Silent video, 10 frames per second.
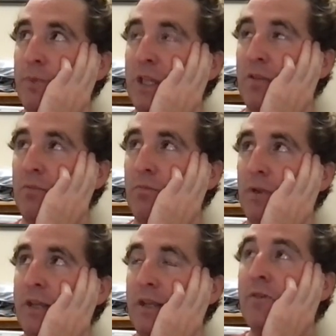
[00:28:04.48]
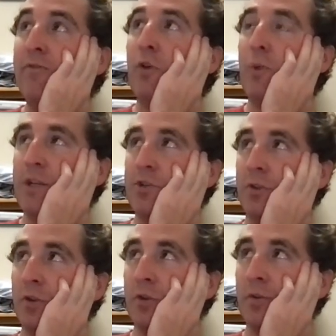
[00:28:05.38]
be an
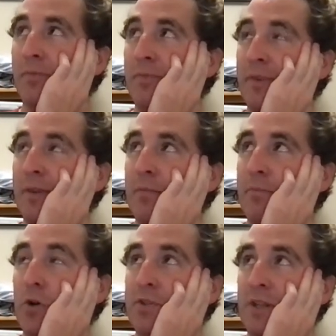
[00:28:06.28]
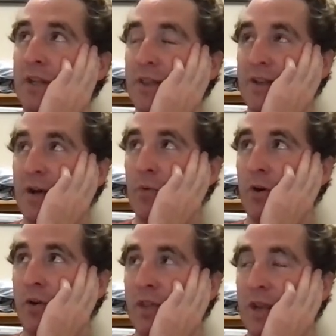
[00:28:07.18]
influential person in the
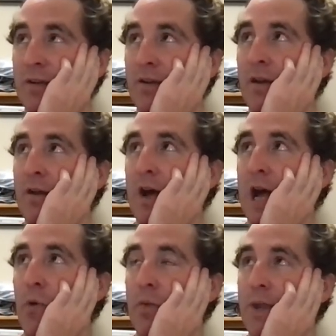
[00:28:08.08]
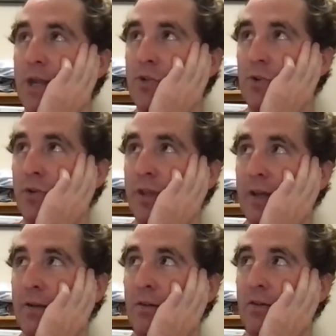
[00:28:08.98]
network, then I want to make sure
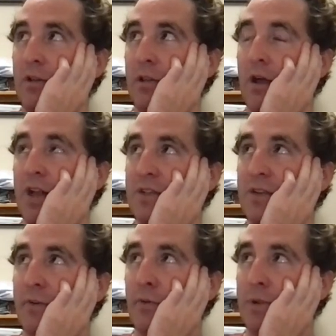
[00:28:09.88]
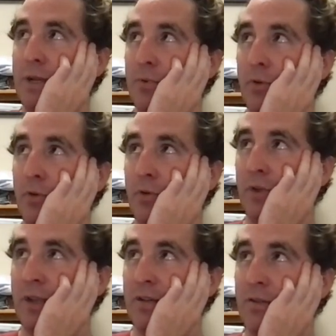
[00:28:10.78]
that lots of different people
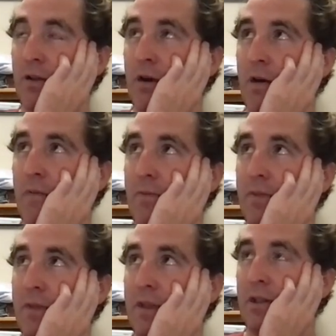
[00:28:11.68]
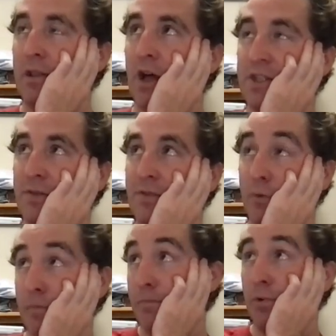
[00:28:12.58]
in lots of
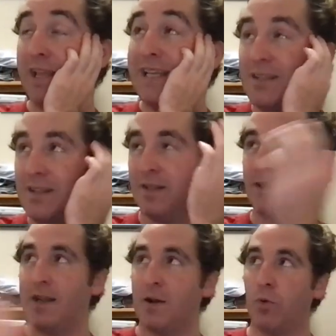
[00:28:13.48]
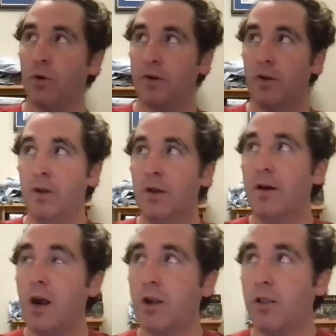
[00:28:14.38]
different places in the network
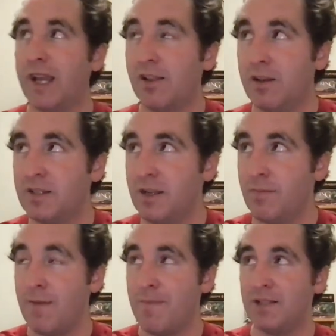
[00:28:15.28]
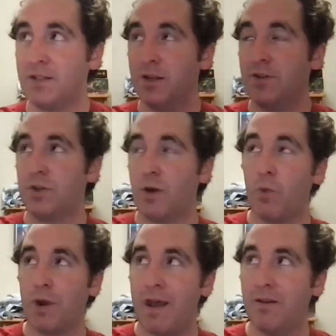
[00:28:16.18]
are likely to see my message. So I
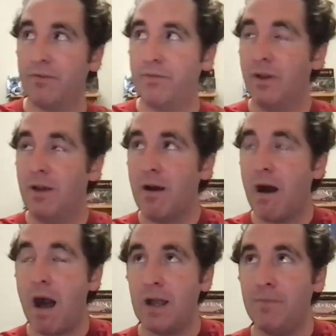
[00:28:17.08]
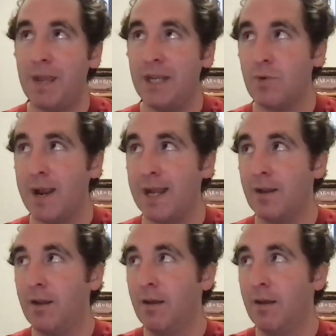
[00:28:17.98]
want to have high PageRank